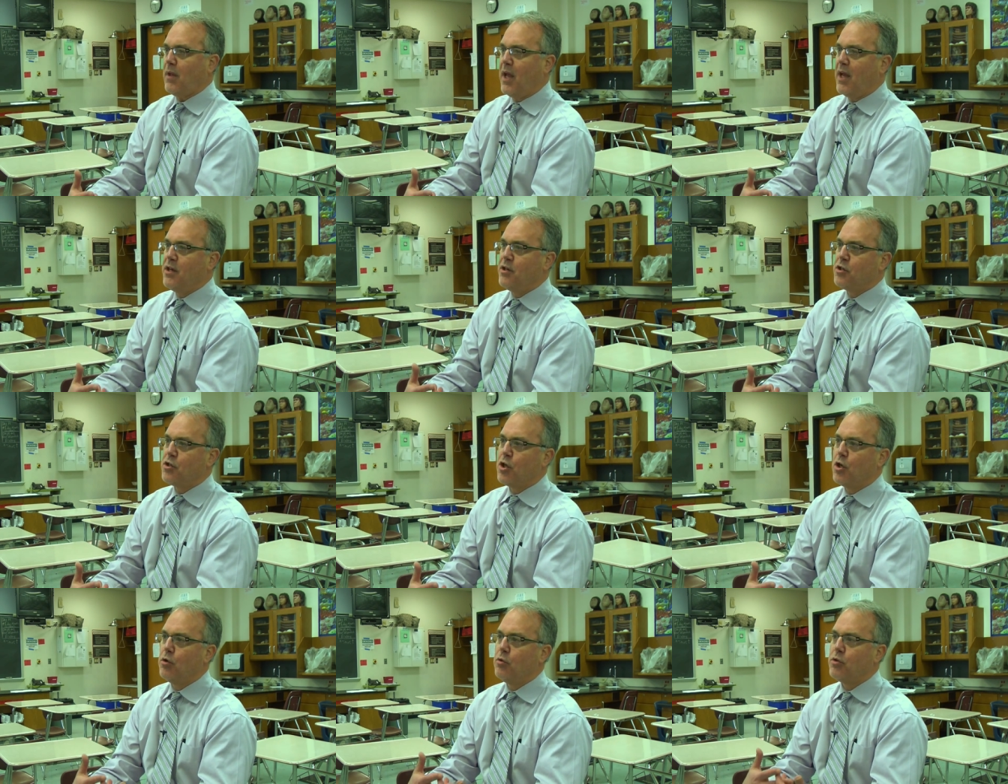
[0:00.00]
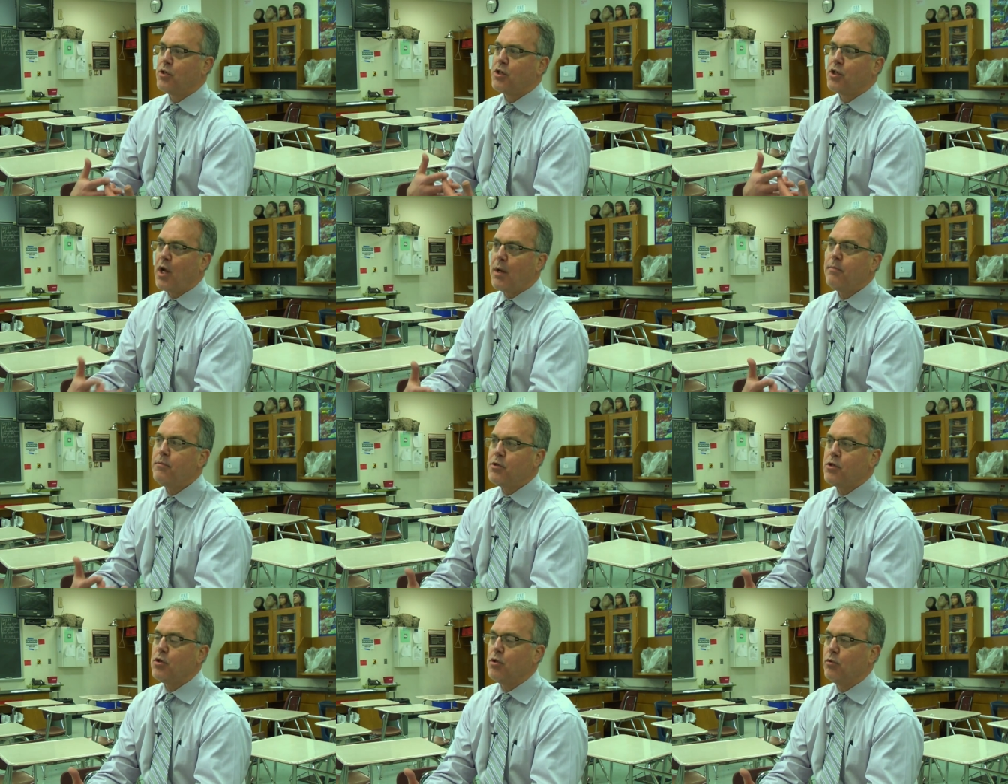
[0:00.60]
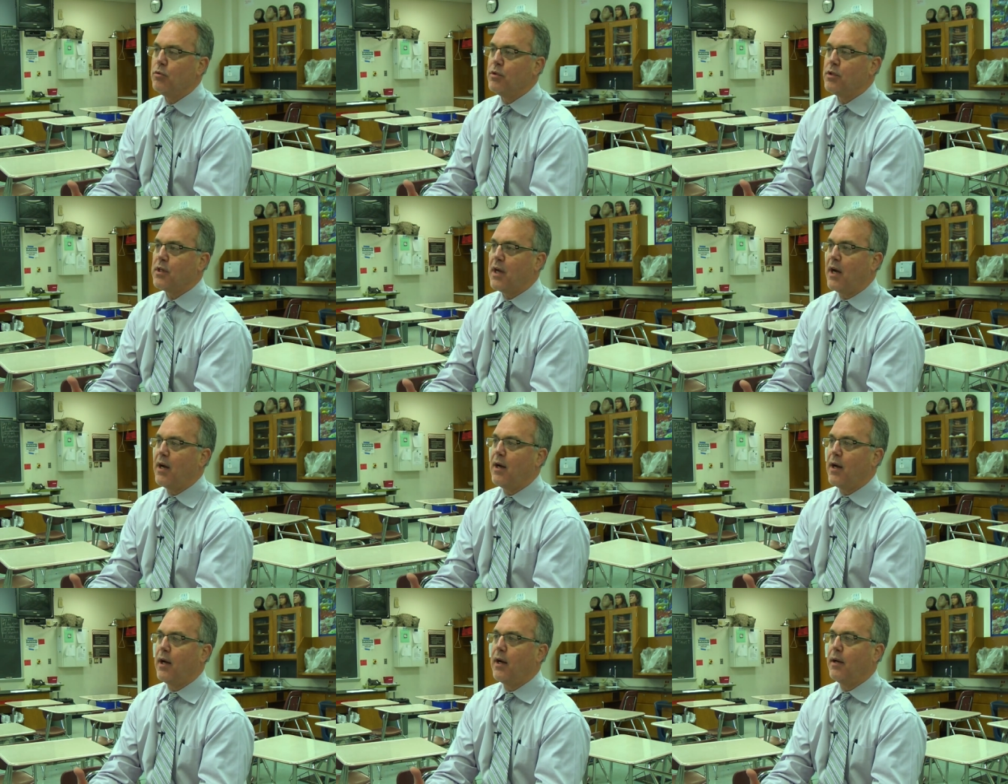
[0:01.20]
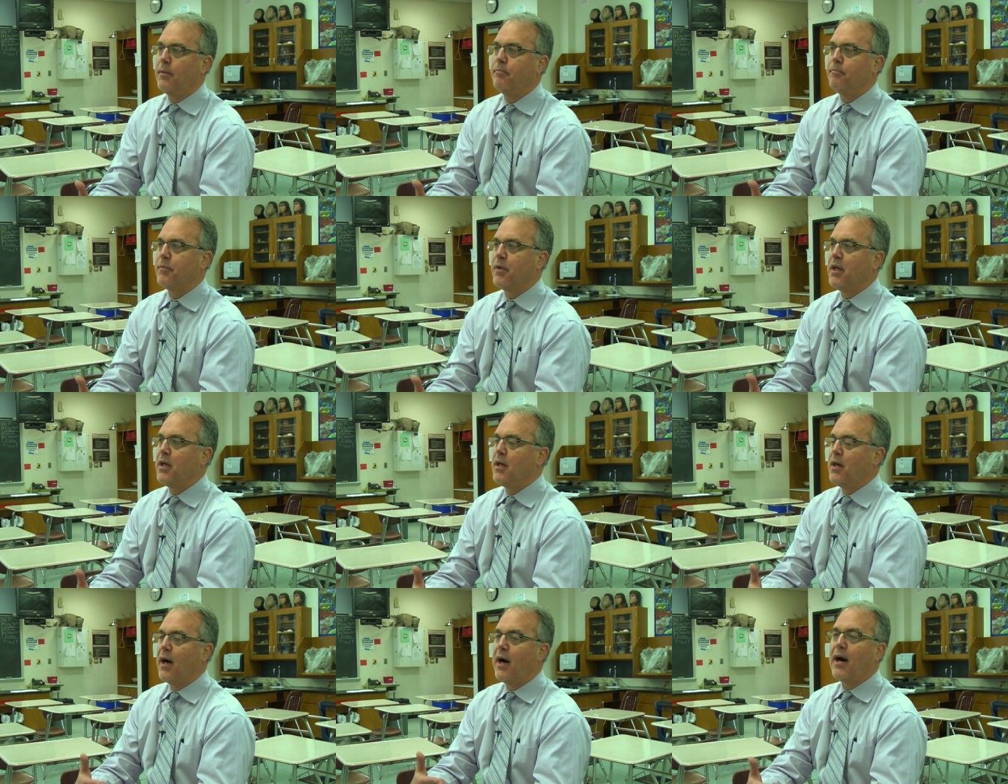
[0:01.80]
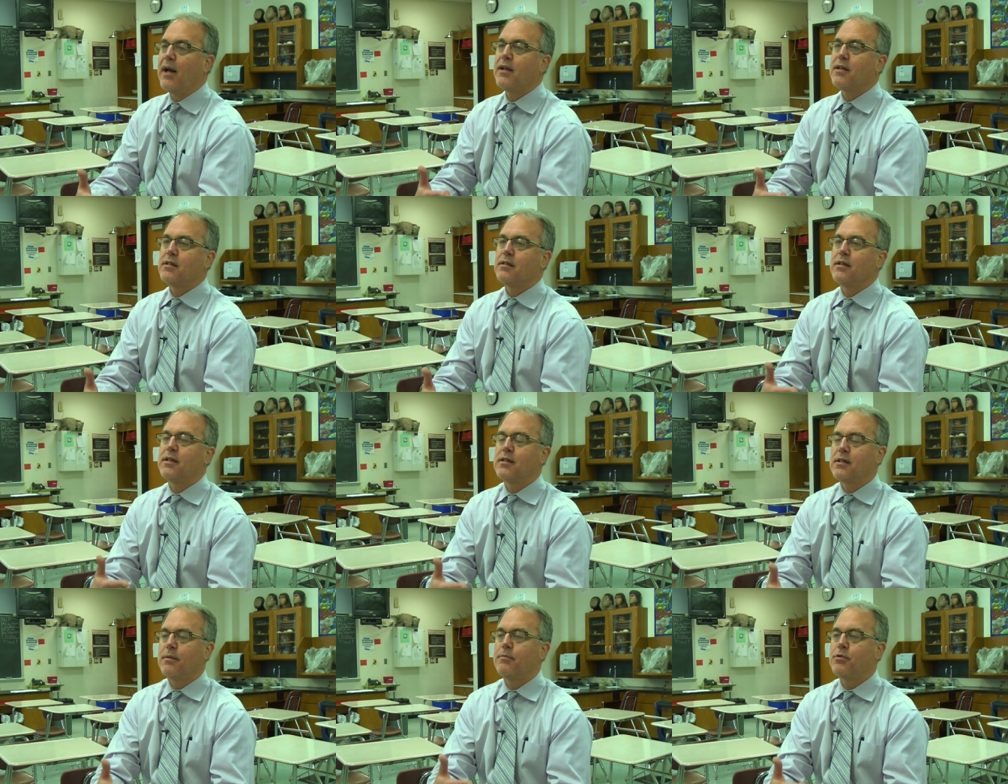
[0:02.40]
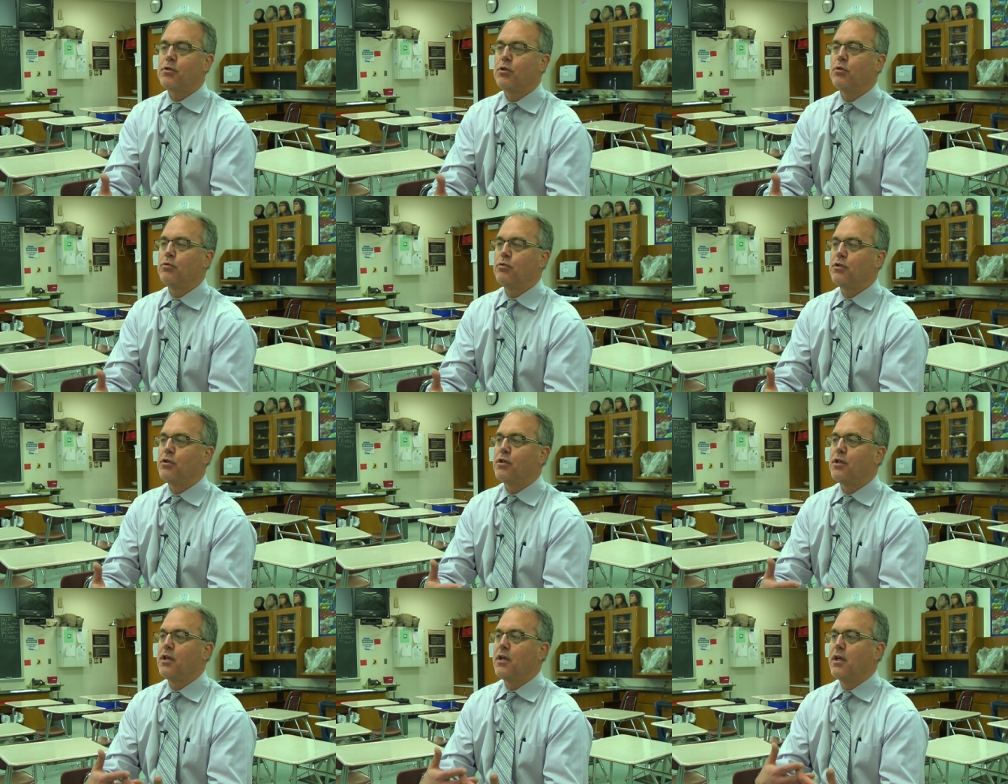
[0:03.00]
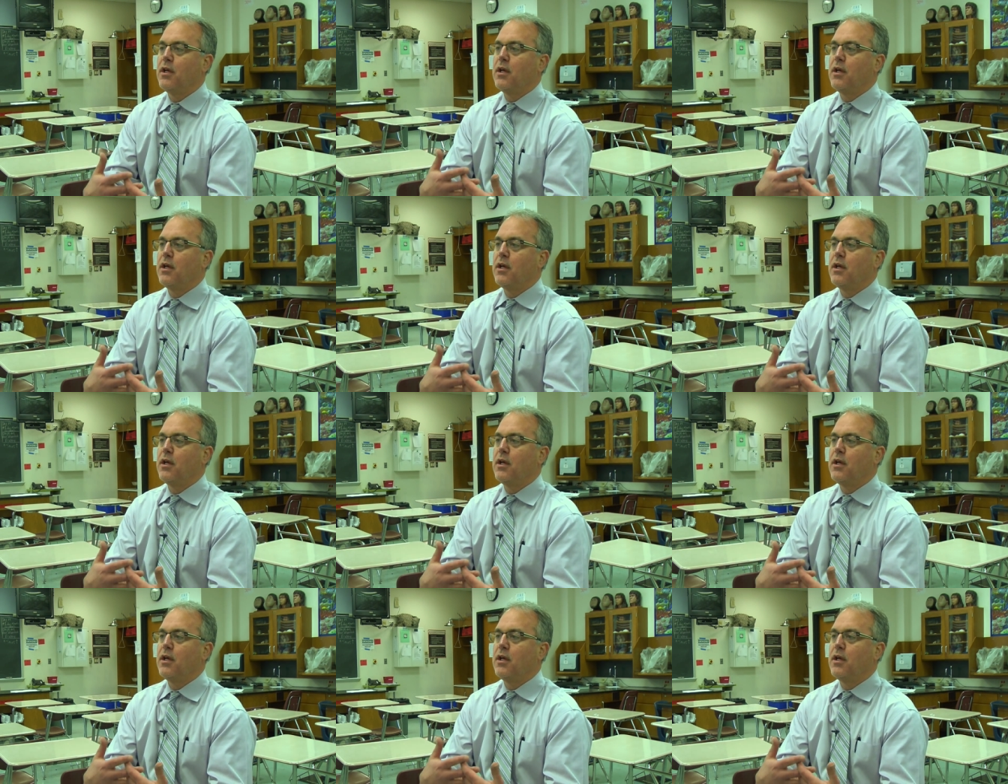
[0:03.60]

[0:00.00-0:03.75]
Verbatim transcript: And so some students, um, honestly, some students